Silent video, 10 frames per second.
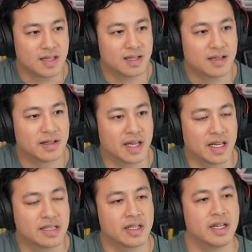Okay,
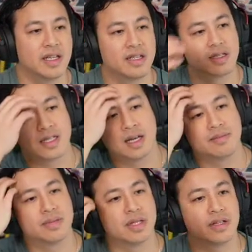is there any
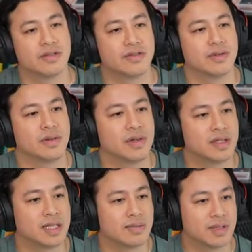template for
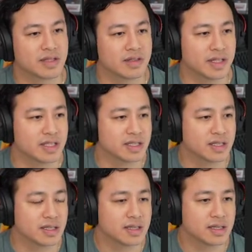template creation?